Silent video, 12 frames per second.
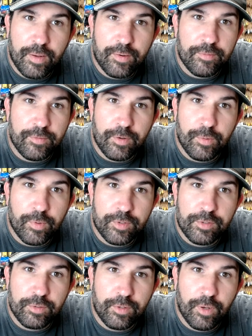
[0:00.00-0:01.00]
I don't even know
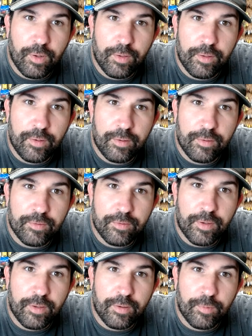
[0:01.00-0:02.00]
what you'd call it. It's
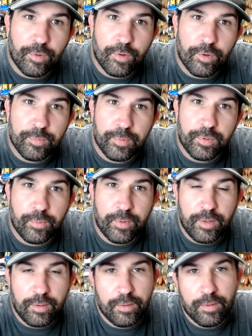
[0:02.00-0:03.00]
like a cross
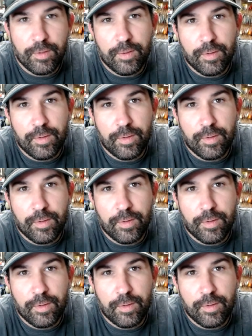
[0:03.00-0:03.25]
between